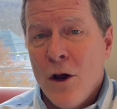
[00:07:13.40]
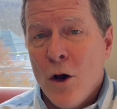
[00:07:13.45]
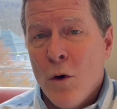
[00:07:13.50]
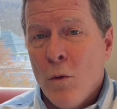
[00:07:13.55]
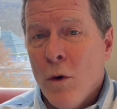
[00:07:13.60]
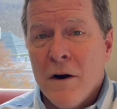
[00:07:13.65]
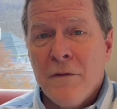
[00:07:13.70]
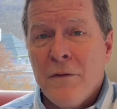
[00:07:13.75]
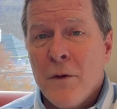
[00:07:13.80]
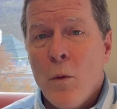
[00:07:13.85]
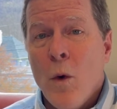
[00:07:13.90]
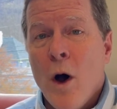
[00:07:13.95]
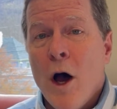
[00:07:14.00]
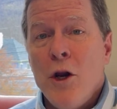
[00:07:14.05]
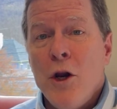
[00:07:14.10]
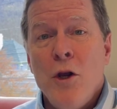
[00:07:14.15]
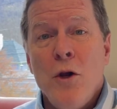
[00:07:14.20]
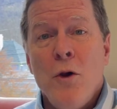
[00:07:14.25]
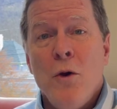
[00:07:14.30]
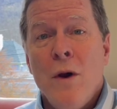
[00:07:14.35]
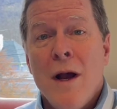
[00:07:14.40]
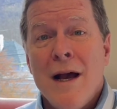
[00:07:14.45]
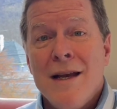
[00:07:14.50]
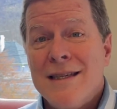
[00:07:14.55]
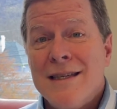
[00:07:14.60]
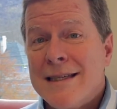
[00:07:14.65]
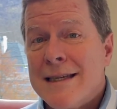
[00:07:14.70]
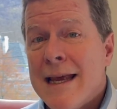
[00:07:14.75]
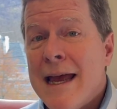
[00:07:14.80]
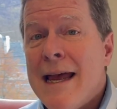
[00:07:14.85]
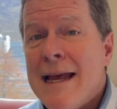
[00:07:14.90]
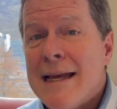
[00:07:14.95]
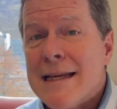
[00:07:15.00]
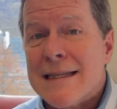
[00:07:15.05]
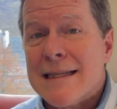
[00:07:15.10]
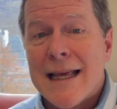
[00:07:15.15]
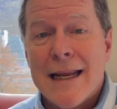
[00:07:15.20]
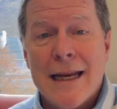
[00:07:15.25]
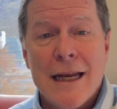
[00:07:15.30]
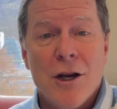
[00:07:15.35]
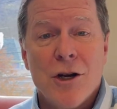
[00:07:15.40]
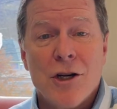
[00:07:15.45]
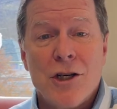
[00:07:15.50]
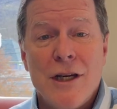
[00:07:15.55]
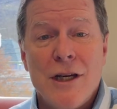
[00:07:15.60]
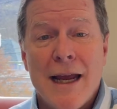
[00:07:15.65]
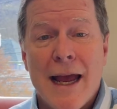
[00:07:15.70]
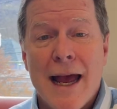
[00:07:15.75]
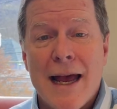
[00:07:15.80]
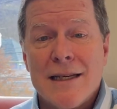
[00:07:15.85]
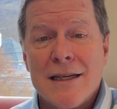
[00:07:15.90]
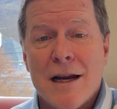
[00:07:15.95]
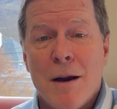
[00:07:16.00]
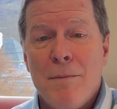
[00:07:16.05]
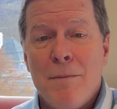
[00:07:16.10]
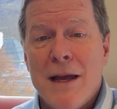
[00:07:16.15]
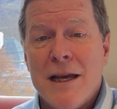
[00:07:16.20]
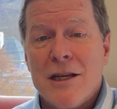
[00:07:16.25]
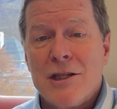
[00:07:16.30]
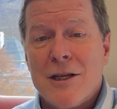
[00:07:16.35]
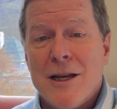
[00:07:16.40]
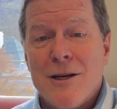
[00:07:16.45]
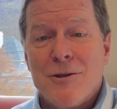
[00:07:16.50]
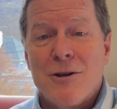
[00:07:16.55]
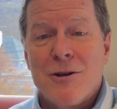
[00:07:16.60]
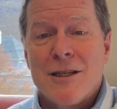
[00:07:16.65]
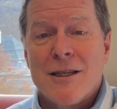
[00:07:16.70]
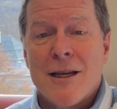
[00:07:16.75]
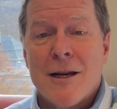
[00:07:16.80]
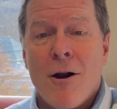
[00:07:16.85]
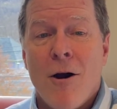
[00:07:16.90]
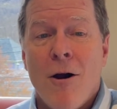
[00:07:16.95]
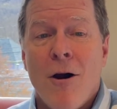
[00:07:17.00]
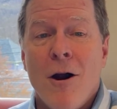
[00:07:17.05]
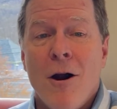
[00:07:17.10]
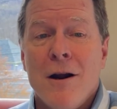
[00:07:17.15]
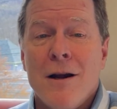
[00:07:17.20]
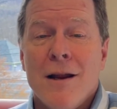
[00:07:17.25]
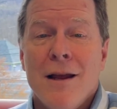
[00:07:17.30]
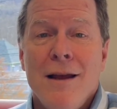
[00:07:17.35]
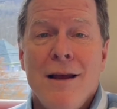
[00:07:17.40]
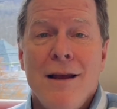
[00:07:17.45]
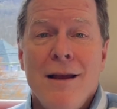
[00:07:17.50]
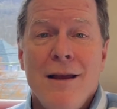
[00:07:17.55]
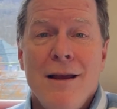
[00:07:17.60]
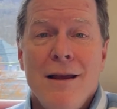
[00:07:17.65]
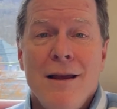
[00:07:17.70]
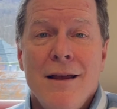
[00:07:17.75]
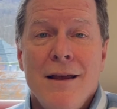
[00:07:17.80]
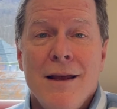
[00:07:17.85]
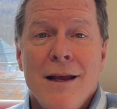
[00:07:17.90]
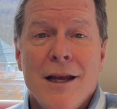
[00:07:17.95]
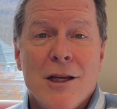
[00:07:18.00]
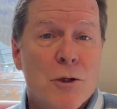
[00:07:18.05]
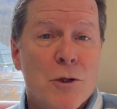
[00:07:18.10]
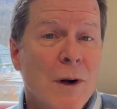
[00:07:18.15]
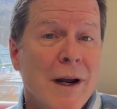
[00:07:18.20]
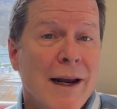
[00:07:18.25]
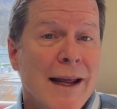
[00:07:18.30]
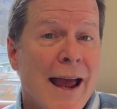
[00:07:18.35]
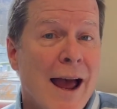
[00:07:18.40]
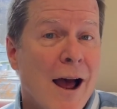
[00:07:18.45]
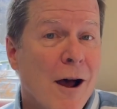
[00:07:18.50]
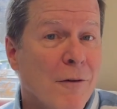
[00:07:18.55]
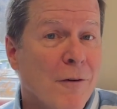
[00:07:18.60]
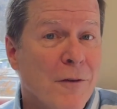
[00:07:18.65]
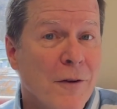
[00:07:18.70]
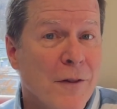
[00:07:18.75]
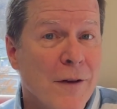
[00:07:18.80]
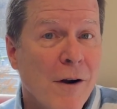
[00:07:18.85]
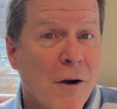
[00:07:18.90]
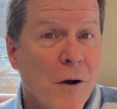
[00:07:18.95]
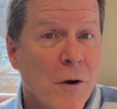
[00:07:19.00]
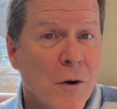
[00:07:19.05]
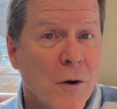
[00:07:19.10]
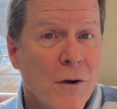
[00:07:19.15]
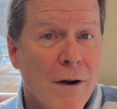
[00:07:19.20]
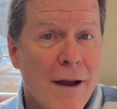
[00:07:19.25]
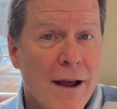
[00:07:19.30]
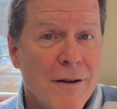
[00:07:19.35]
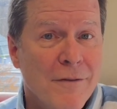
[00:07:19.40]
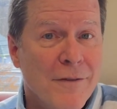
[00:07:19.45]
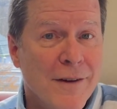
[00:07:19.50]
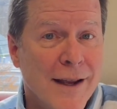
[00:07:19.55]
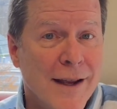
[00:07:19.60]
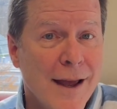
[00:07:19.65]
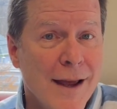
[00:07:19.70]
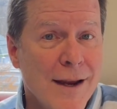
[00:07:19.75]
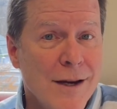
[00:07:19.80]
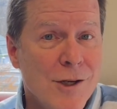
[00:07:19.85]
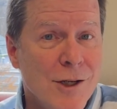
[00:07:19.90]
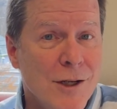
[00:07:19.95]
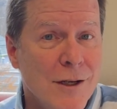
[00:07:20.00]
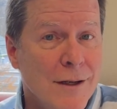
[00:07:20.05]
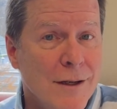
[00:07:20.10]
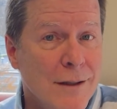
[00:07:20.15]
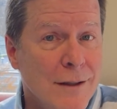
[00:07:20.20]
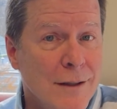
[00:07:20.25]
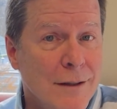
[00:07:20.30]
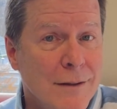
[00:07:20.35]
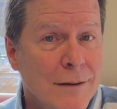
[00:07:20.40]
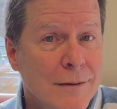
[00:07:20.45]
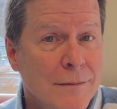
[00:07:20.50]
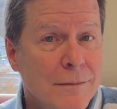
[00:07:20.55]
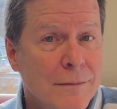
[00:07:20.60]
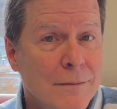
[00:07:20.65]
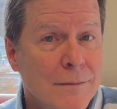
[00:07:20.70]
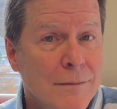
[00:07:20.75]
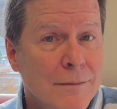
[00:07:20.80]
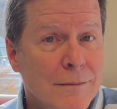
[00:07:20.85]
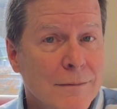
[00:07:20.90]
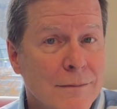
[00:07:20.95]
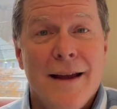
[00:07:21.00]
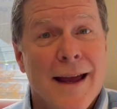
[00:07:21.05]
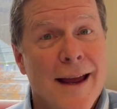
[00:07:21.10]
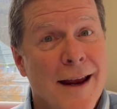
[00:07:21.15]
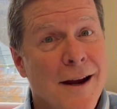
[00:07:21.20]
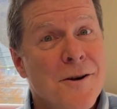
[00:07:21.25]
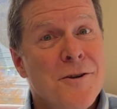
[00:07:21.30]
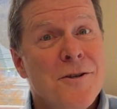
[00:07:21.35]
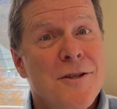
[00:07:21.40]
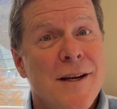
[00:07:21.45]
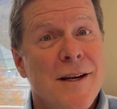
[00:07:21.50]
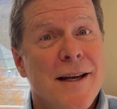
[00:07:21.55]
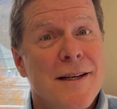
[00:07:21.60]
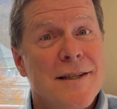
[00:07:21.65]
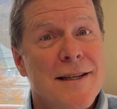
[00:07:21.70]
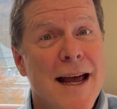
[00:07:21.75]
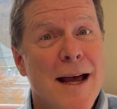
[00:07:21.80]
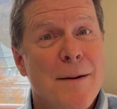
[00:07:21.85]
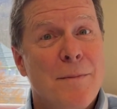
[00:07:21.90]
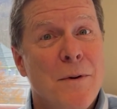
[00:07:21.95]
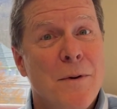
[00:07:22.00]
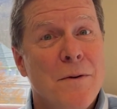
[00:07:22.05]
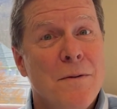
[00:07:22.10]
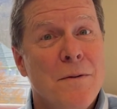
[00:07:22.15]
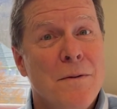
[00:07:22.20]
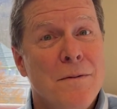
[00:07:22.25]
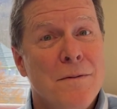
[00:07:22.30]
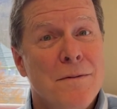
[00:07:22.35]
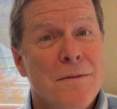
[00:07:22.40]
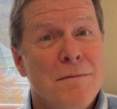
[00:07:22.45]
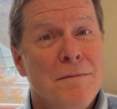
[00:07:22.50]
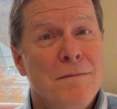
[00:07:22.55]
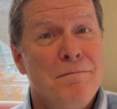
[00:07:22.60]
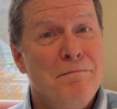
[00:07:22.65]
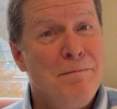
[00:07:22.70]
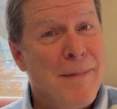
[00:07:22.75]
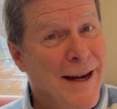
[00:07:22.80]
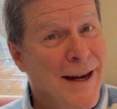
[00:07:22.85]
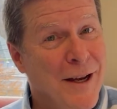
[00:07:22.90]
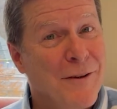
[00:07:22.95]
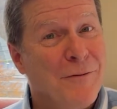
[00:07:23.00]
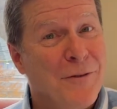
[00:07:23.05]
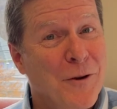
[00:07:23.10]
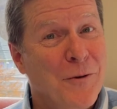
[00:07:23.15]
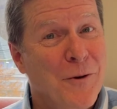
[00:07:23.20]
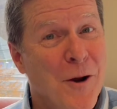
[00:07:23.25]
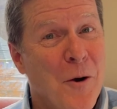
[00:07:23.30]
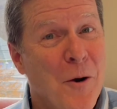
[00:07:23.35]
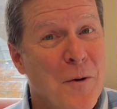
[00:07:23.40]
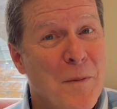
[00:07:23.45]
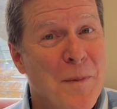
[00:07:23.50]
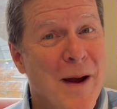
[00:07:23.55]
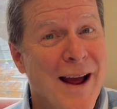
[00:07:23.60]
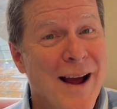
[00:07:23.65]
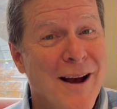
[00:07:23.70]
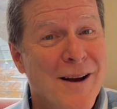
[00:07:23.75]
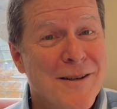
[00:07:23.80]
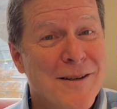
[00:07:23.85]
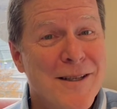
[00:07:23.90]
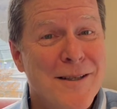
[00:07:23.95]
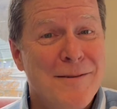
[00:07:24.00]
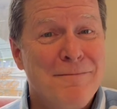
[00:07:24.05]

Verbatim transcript: What if the one who says that he or she has our best interests at heart is really out for their own gratification? Here's an example many of you know about.